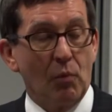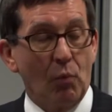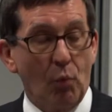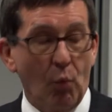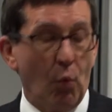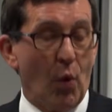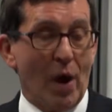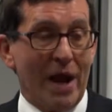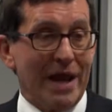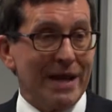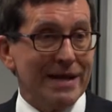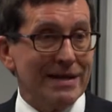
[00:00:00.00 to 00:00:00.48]

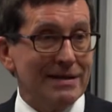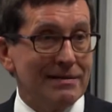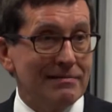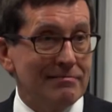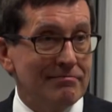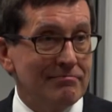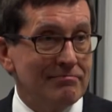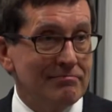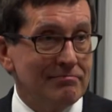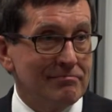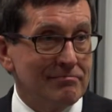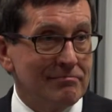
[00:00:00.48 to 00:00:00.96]
when,
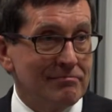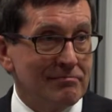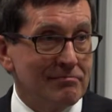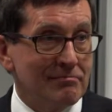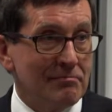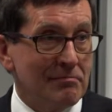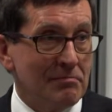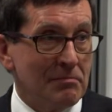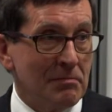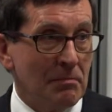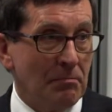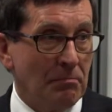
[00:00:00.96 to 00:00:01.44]

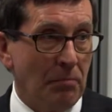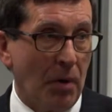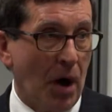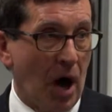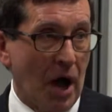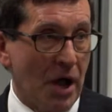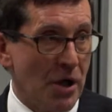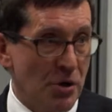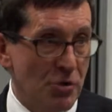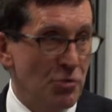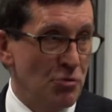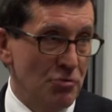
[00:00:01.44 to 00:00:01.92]

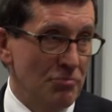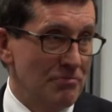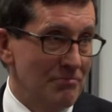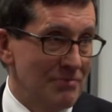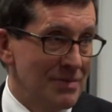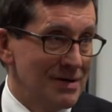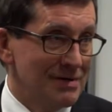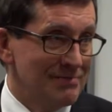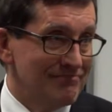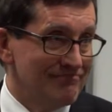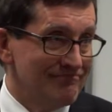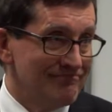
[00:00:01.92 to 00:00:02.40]
by whom.
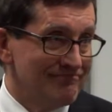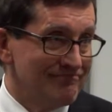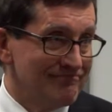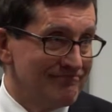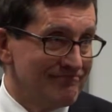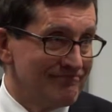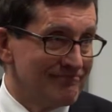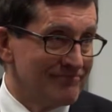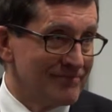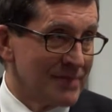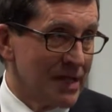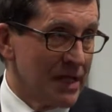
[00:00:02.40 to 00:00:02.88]

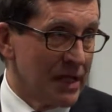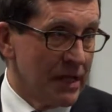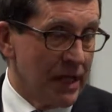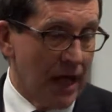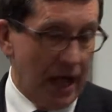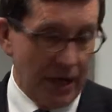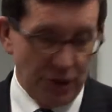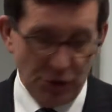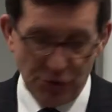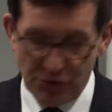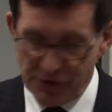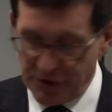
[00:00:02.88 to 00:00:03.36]

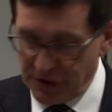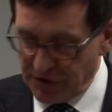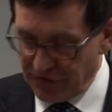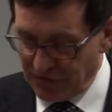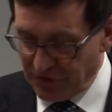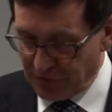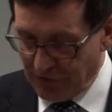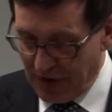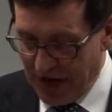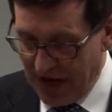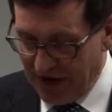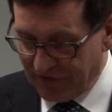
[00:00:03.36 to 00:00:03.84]
And you think of
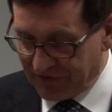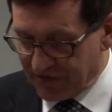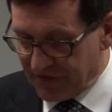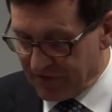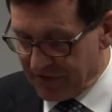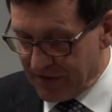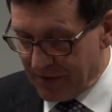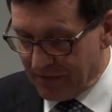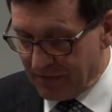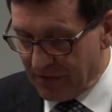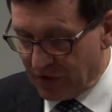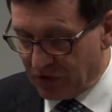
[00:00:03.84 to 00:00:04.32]
the raft
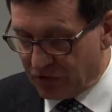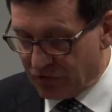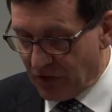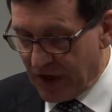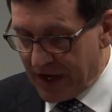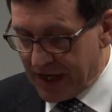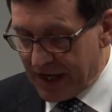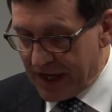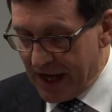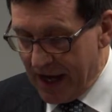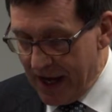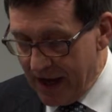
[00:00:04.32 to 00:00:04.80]
of them, the
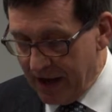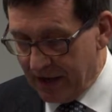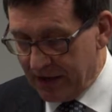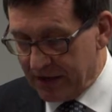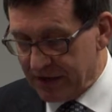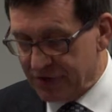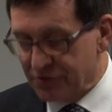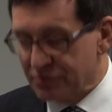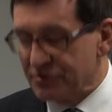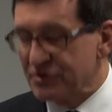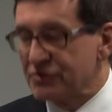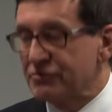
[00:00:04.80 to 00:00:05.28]
trading
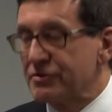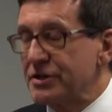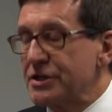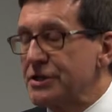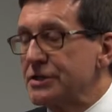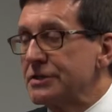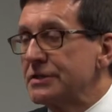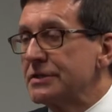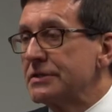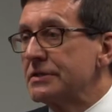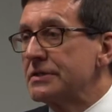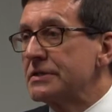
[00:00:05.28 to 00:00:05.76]
hours
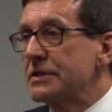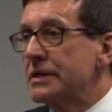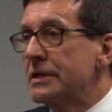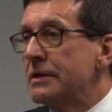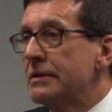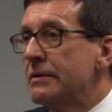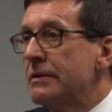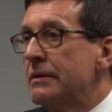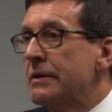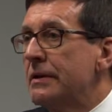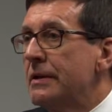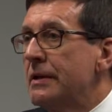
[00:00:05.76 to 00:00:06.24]

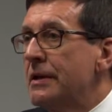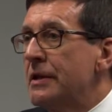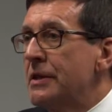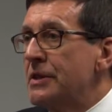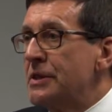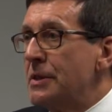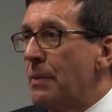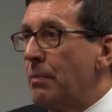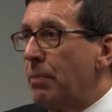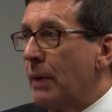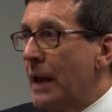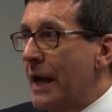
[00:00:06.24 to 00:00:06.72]
restrictions,
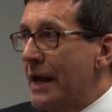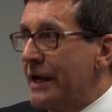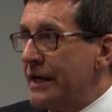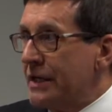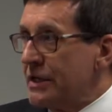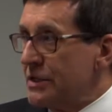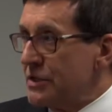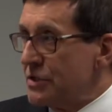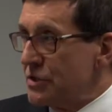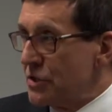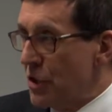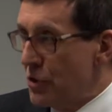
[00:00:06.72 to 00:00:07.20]
the planning
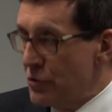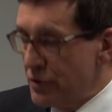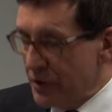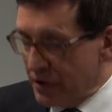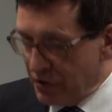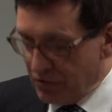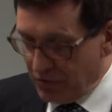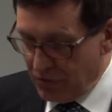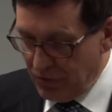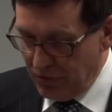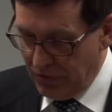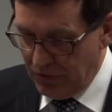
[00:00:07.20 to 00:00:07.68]
and
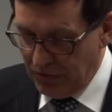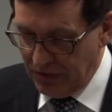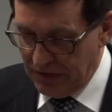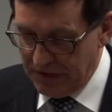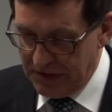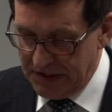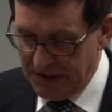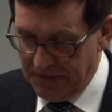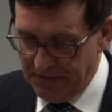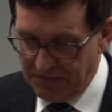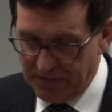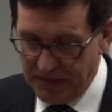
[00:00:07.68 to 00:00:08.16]
zoning
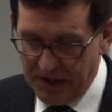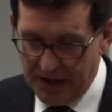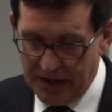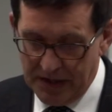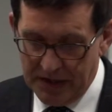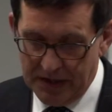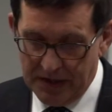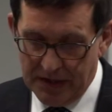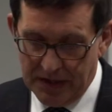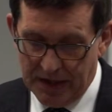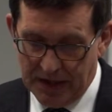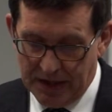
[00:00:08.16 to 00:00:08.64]
rules,
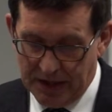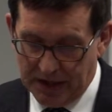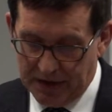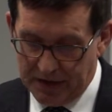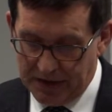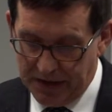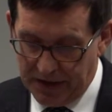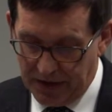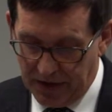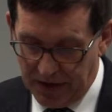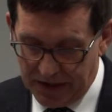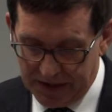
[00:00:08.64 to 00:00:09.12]

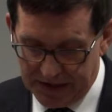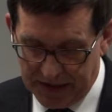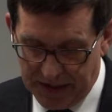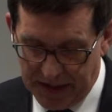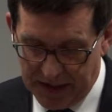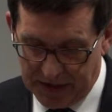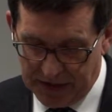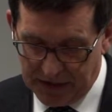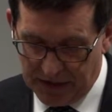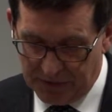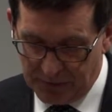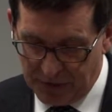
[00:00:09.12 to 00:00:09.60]
dare I say
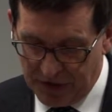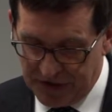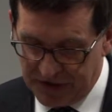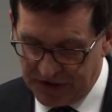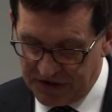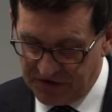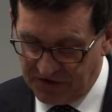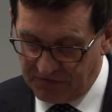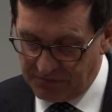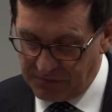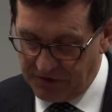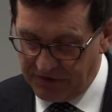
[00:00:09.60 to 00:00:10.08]
it in the
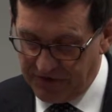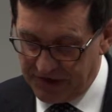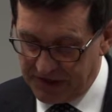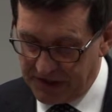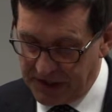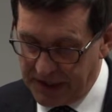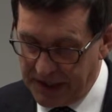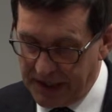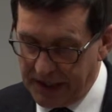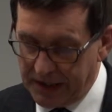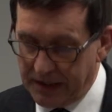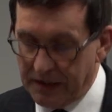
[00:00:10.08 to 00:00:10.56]
presence of
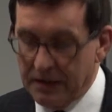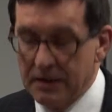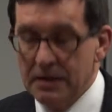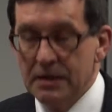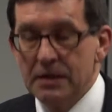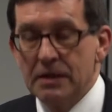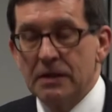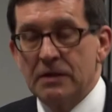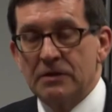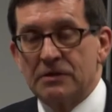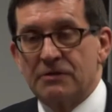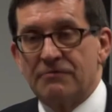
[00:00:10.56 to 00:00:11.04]
Professor King,
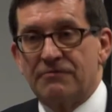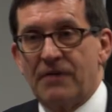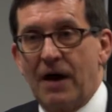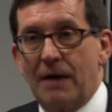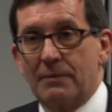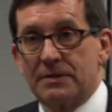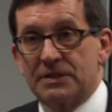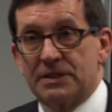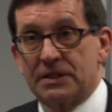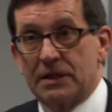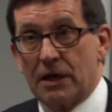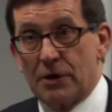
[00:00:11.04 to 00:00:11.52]
the
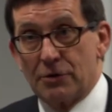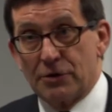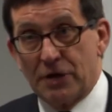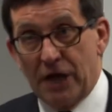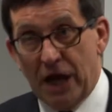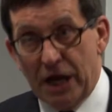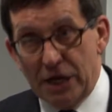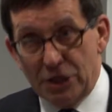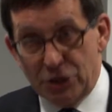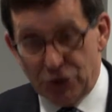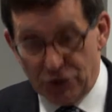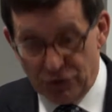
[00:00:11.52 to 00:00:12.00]
pharmacy
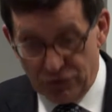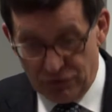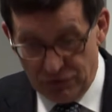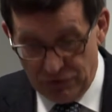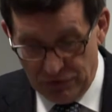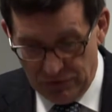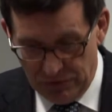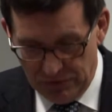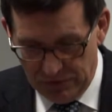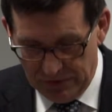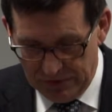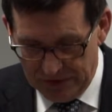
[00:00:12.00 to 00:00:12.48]
location
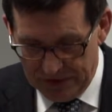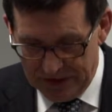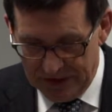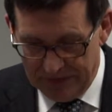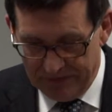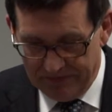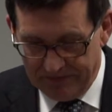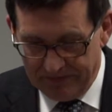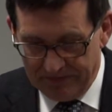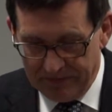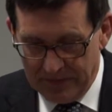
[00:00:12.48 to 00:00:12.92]
rules,